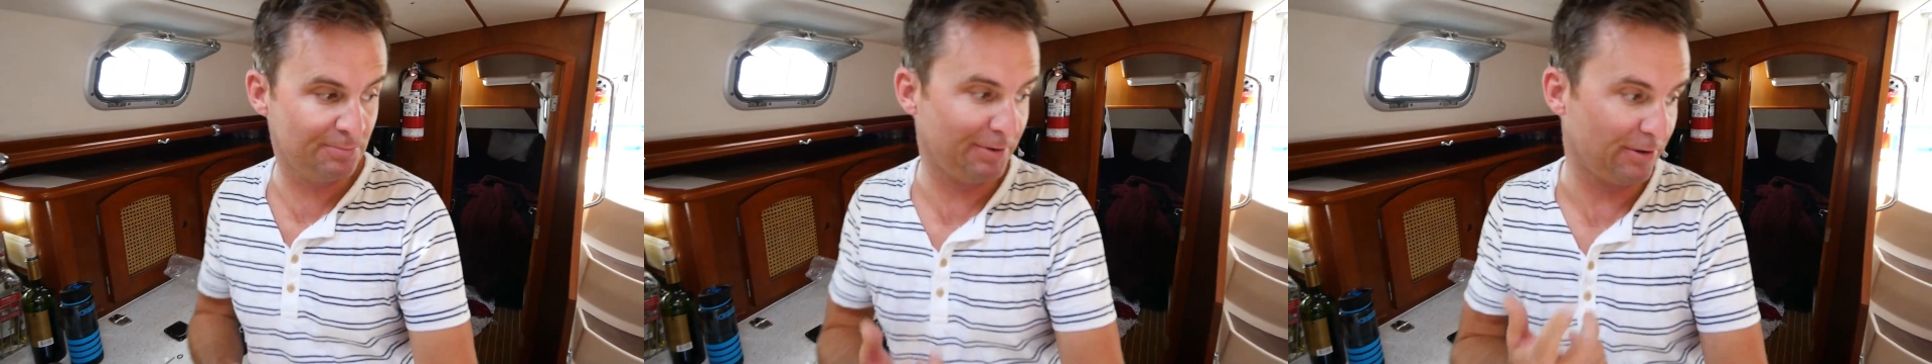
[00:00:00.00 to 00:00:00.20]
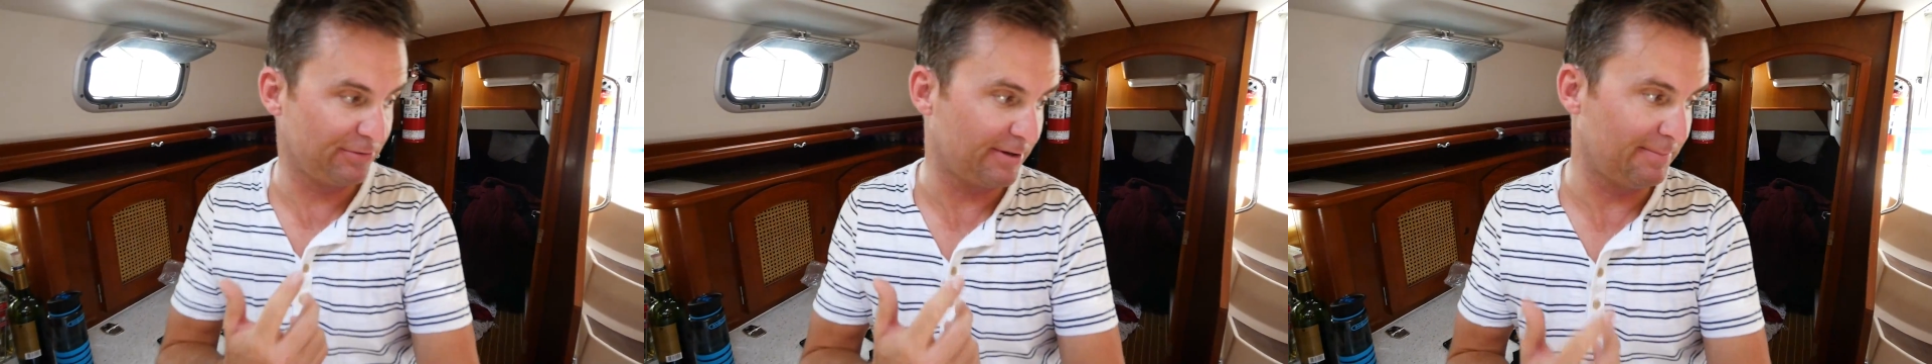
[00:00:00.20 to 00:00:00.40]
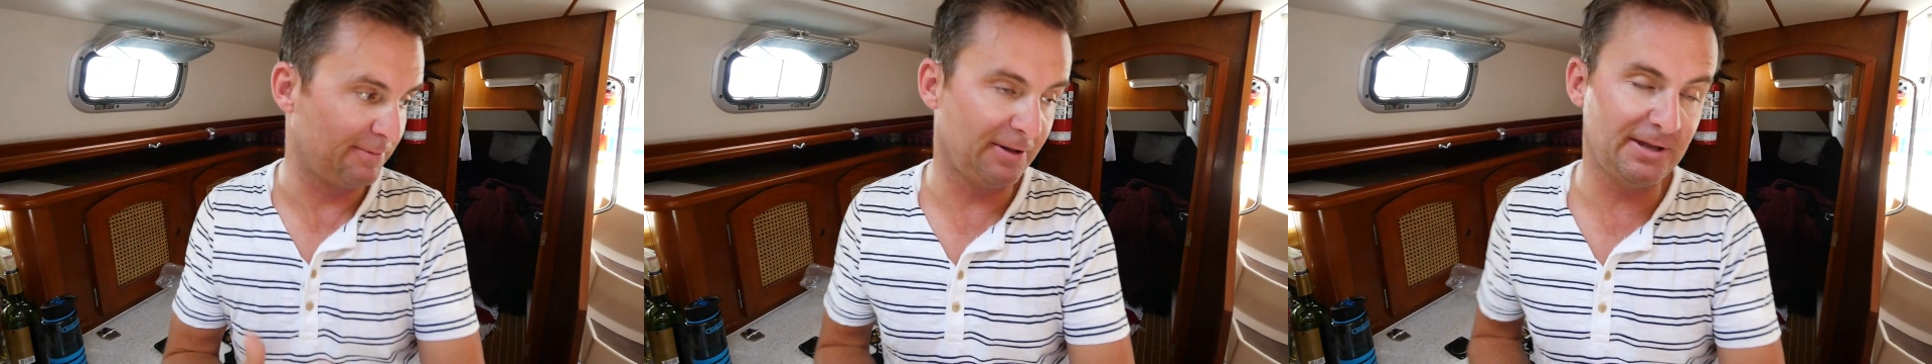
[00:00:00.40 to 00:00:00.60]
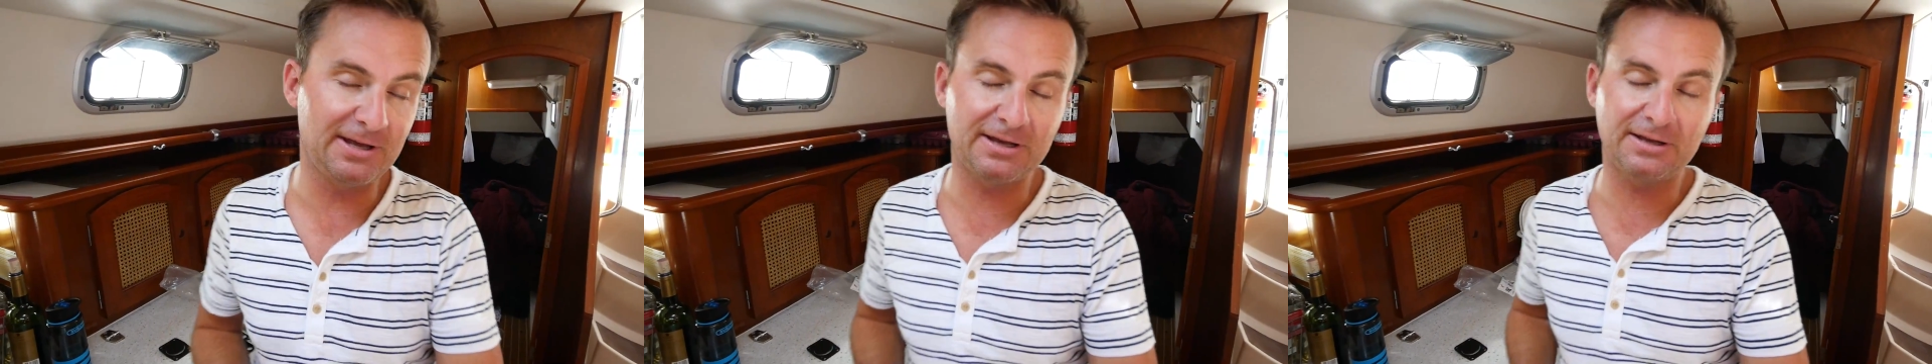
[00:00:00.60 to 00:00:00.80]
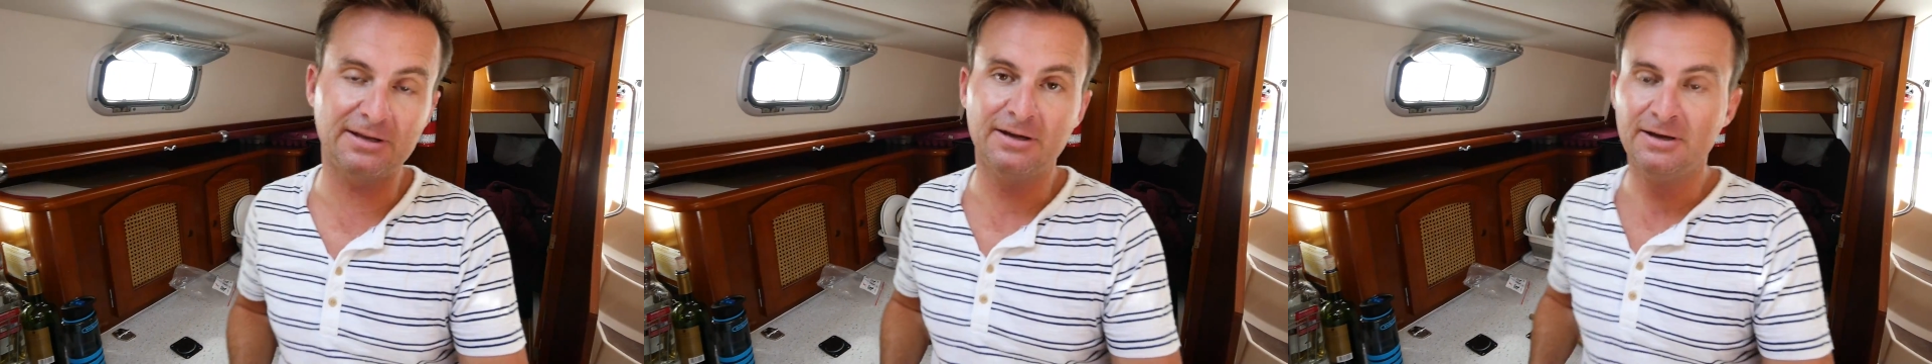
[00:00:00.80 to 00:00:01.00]
Both of them are
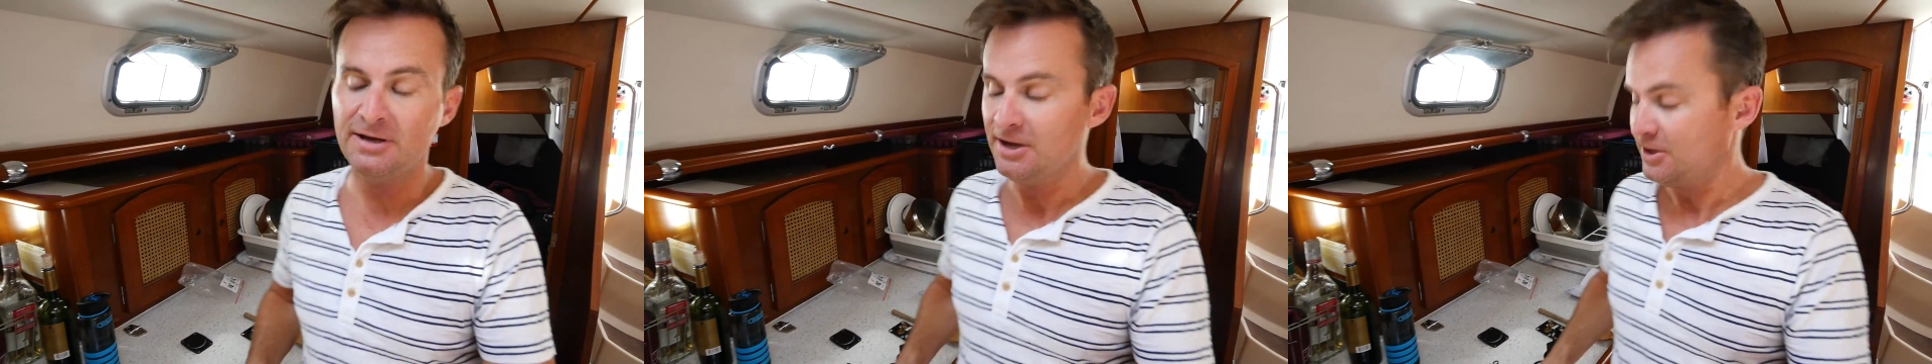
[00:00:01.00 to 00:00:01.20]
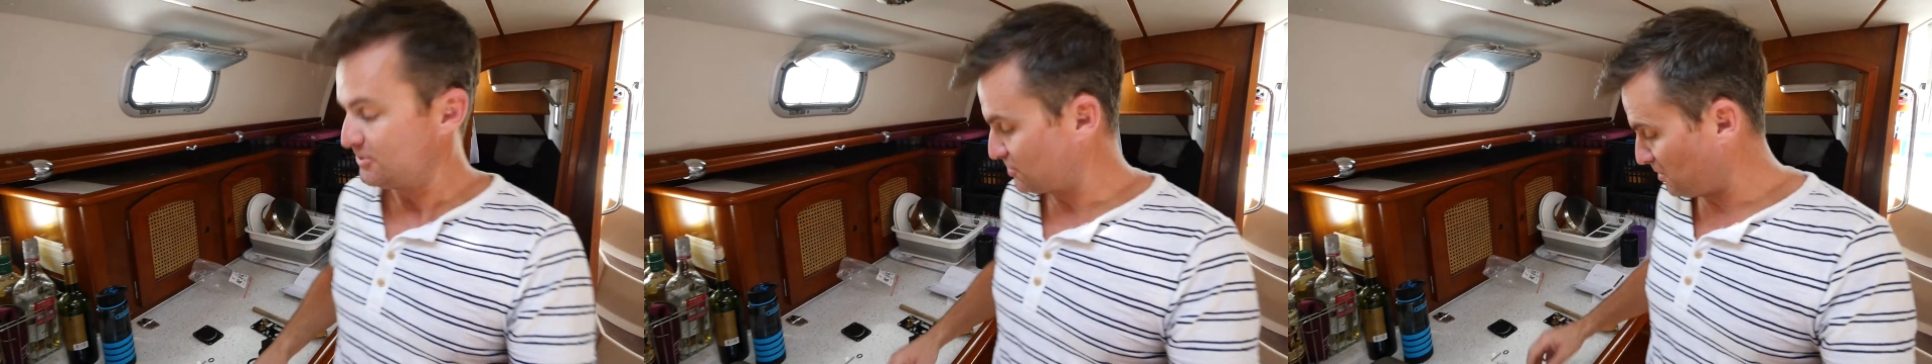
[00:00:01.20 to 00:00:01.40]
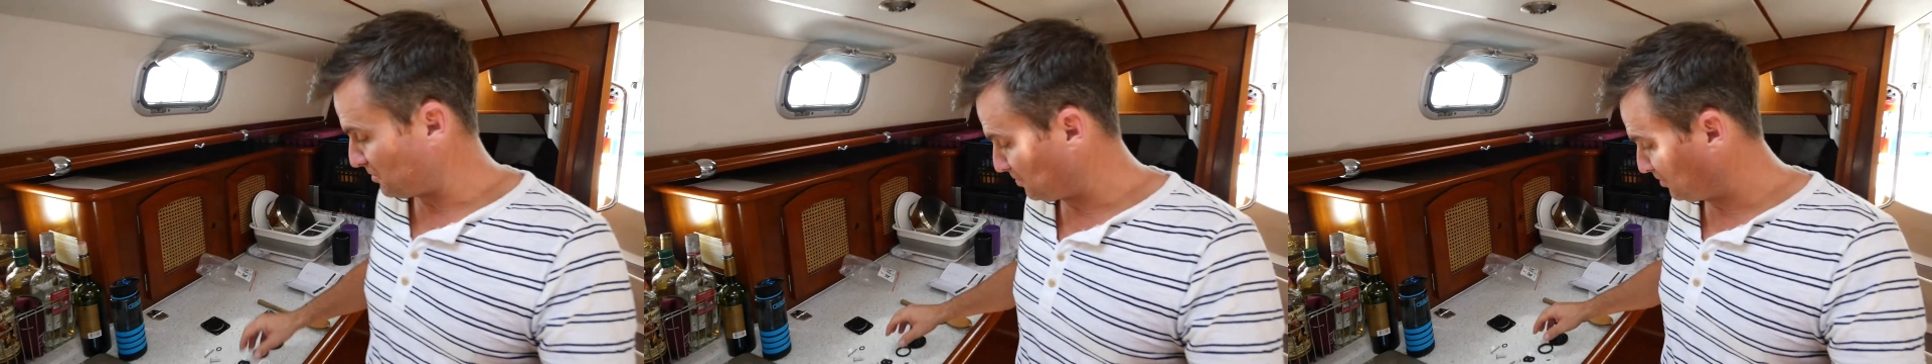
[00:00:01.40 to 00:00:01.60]
leaking, so I'm gonna